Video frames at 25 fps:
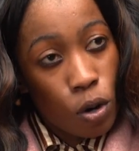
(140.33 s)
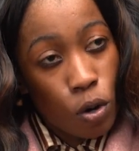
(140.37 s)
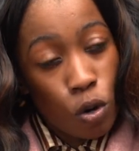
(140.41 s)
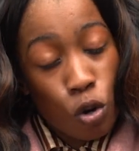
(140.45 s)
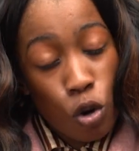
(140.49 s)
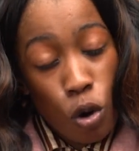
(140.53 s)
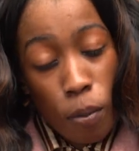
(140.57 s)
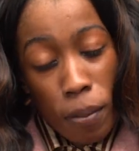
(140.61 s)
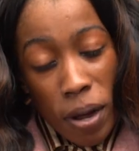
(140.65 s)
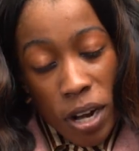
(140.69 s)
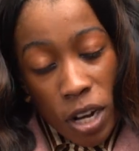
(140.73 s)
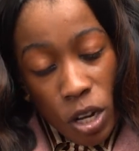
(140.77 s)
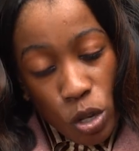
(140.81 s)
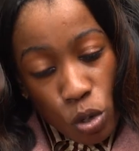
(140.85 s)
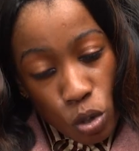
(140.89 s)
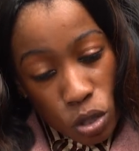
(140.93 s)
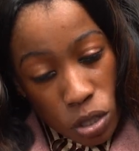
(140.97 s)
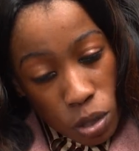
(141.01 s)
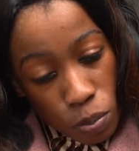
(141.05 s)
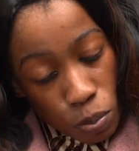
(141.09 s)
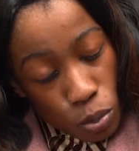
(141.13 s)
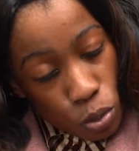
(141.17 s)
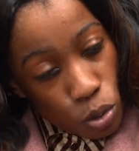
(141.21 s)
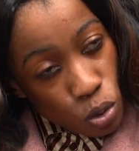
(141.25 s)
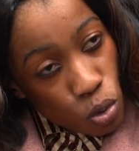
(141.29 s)
Normally, you're
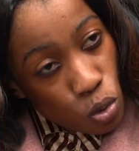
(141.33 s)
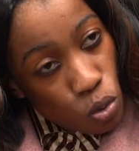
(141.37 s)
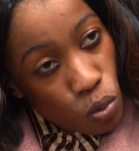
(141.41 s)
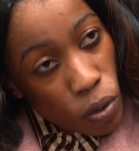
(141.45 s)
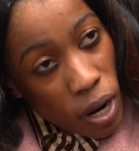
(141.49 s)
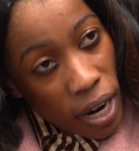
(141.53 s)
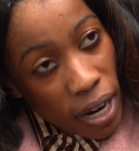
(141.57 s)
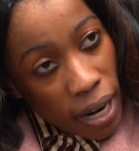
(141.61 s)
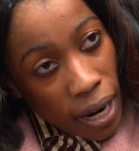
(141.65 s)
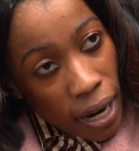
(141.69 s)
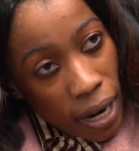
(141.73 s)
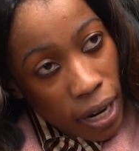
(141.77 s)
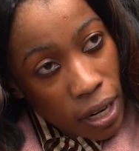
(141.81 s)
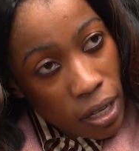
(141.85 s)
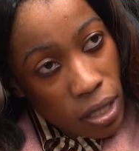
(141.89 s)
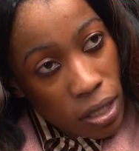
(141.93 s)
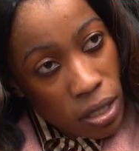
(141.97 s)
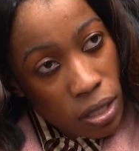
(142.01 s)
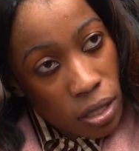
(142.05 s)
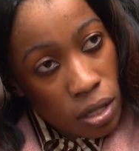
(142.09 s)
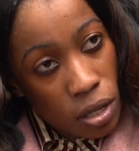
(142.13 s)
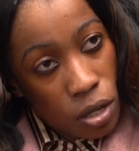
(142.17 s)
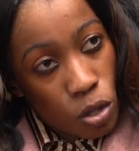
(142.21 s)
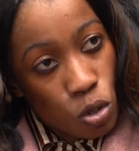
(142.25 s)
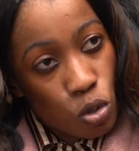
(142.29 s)
supposed to
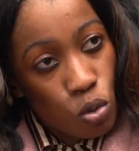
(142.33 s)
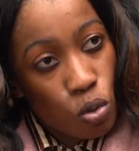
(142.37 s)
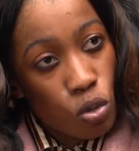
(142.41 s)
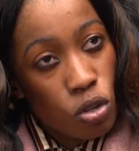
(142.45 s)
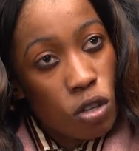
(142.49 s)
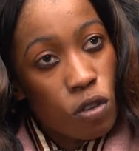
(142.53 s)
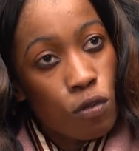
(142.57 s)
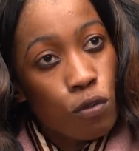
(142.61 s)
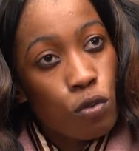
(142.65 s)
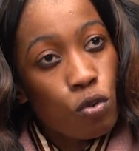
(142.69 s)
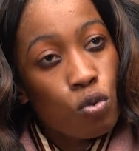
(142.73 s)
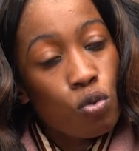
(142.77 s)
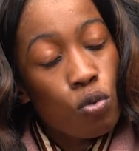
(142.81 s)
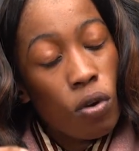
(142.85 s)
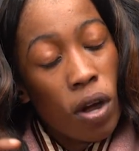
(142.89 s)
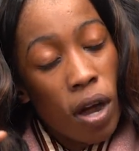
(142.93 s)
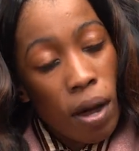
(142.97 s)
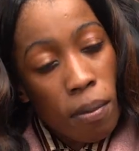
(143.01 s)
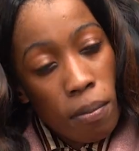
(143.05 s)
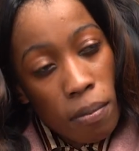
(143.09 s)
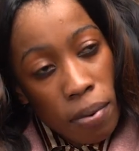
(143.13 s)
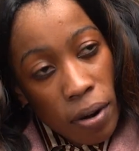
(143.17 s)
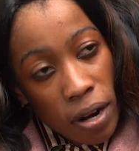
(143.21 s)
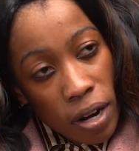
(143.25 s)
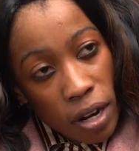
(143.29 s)
highlight. So if you took a
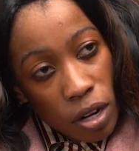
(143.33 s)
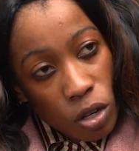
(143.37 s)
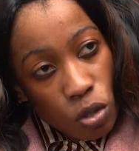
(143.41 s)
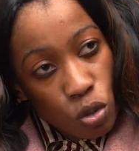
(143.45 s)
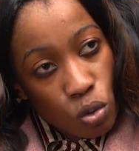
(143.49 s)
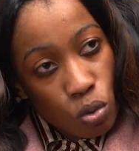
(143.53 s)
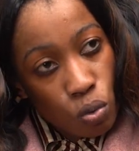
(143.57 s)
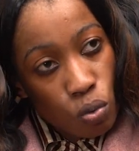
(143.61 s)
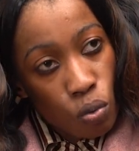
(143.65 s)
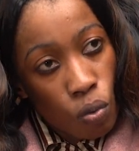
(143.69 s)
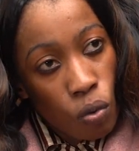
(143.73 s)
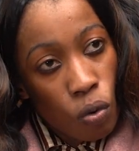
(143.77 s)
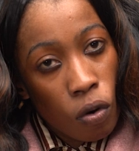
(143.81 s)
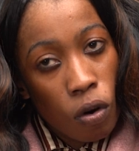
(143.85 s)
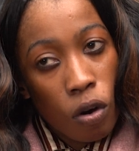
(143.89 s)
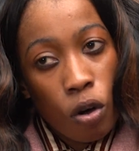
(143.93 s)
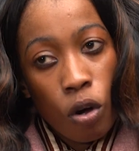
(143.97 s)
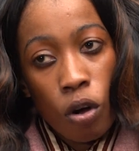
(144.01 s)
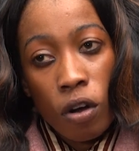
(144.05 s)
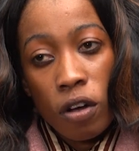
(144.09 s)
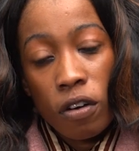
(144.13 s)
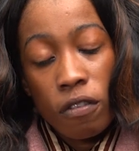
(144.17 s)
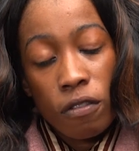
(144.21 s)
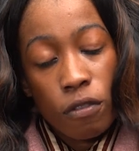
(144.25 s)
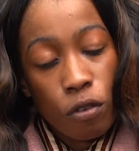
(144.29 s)
break to go
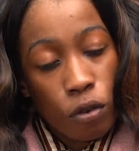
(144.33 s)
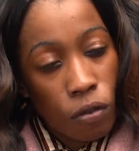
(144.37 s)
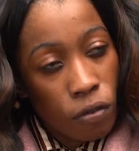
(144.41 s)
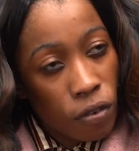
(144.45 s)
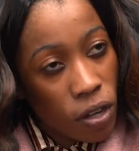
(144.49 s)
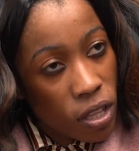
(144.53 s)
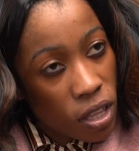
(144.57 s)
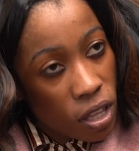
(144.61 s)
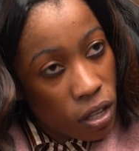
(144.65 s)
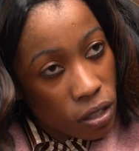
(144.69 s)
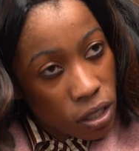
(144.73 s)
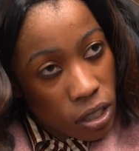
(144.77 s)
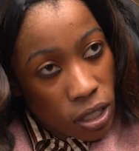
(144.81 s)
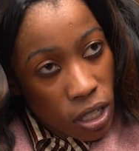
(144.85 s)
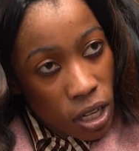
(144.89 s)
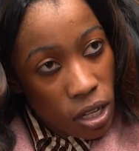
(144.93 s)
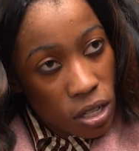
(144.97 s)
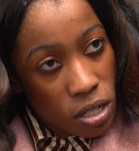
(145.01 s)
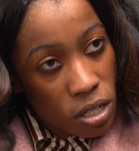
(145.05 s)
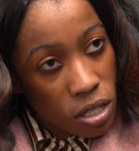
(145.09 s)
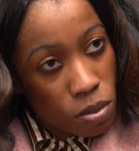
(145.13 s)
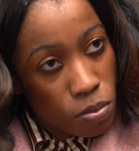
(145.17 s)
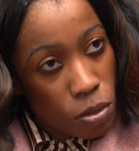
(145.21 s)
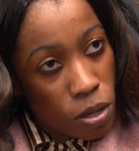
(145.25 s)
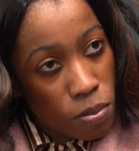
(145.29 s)
on for further
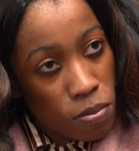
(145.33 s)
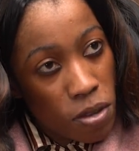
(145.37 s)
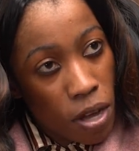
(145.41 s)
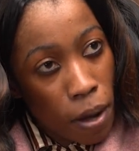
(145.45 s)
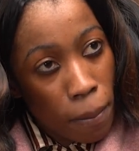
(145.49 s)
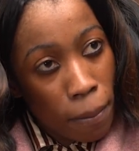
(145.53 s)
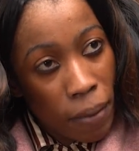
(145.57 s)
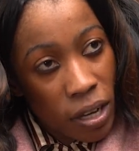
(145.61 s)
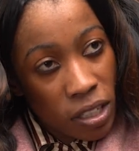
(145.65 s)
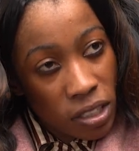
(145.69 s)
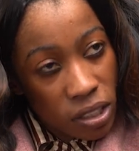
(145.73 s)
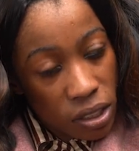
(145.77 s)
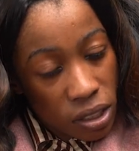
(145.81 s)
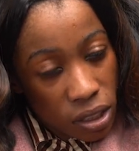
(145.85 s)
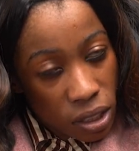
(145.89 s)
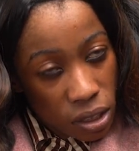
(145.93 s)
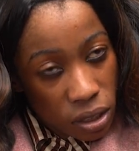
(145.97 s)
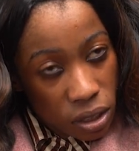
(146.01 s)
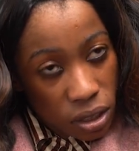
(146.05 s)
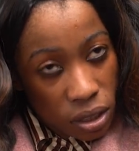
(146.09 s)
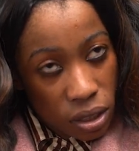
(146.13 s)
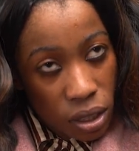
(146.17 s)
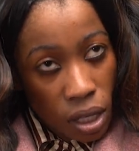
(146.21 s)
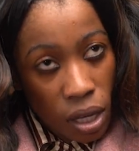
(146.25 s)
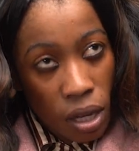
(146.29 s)
studies, maybe a
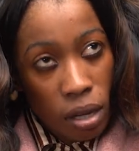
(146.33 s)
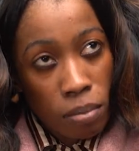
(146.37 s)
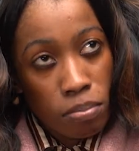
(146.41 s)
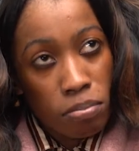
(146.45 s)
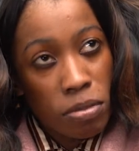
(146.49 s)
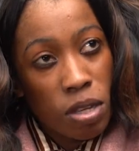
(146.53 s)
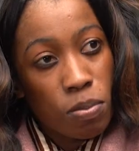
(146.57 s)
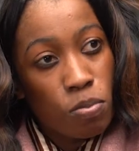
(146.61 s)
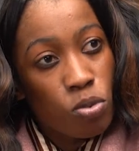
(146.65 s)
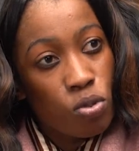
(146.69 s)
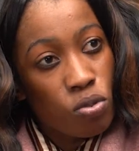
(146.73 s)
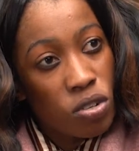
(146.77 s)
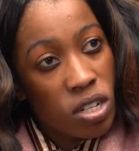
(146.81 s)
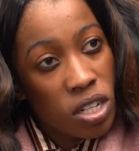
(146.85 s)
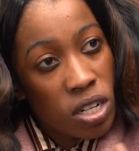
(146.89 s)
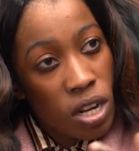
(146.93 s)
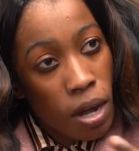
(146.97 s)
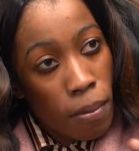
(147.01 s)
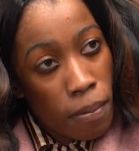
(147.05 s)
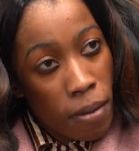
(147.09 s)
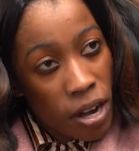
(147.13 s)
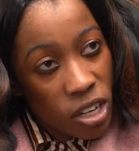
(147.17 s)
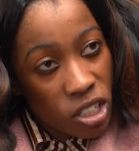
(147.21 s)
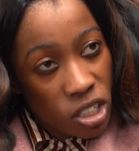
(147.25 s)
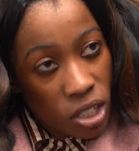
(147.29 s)
master's, maybe you did a
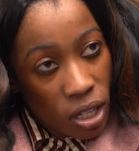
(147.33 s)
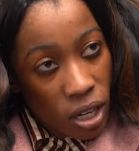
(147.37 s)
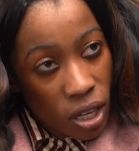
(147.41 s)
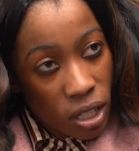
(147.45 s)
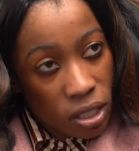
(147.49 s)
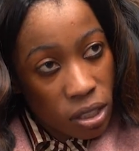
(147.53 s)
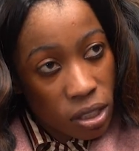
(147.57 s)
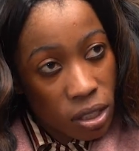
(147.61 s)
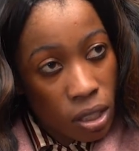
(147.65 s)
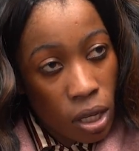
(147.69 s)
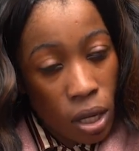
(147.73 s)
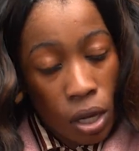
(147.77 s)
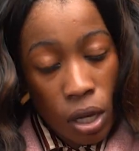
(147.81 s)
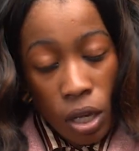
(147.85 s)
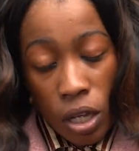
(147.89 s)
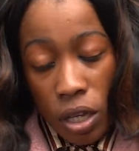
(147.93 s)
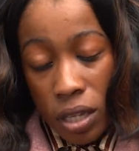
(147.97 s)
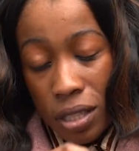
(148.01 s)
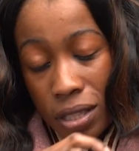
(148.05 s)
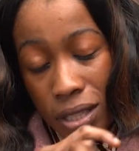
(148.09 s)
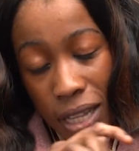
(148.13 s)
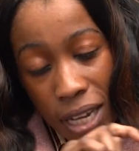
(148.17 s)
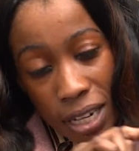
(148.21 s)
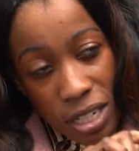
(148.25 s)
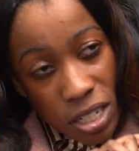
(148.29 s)
bachelor's,
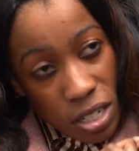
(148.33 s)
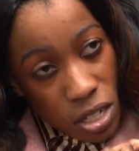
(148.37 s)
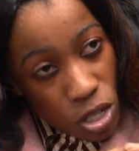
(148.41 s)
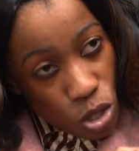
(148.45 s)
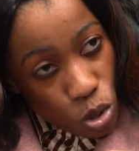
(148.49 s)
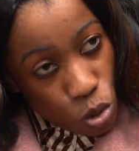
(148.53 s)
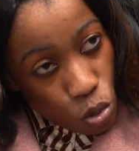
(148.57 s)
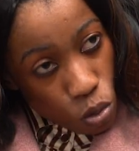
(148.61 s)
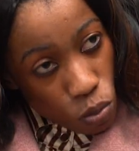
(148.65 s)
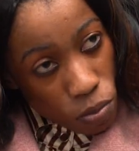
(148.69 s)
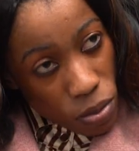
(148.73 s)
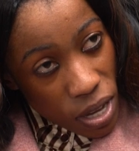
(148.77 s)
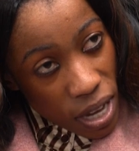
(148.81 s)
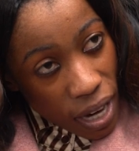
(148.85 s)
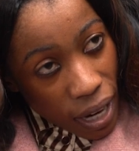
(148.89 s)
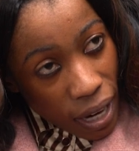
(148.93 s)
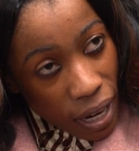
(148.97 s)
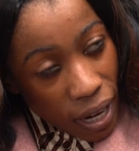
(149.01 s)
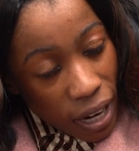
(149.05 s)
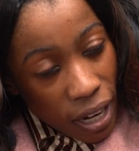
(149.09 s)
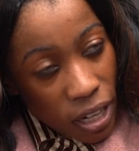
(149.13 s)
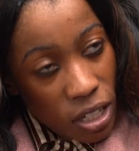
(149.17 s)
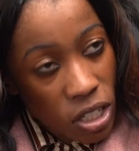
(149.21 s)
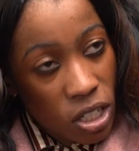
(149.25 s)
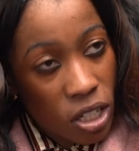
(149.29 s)
that needs to be
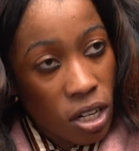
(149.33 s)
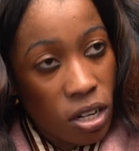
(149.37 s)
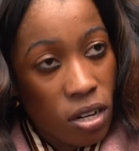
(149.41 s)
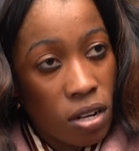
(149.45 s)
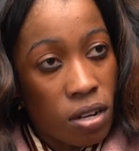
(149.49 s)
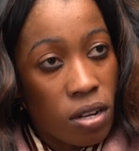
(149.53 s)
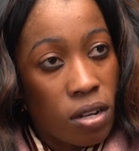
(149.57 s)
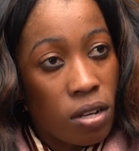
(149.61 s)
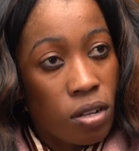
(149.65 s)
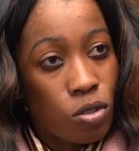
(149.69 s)
highlighted.